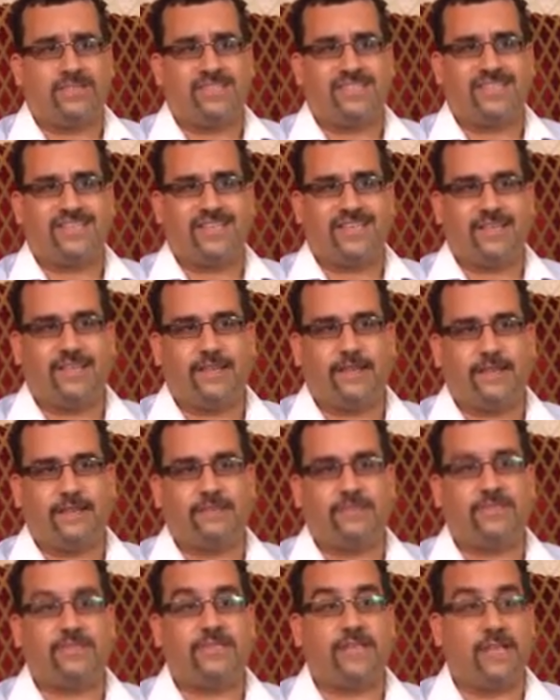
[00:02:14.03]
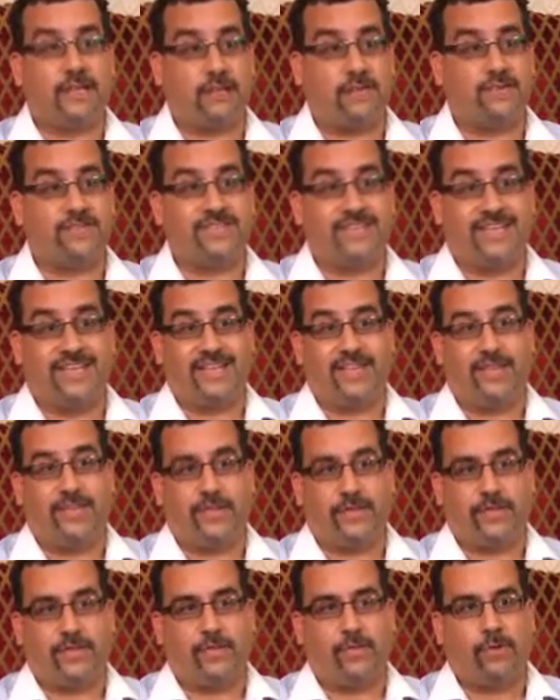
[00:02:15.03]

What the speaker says: to see themselves in there.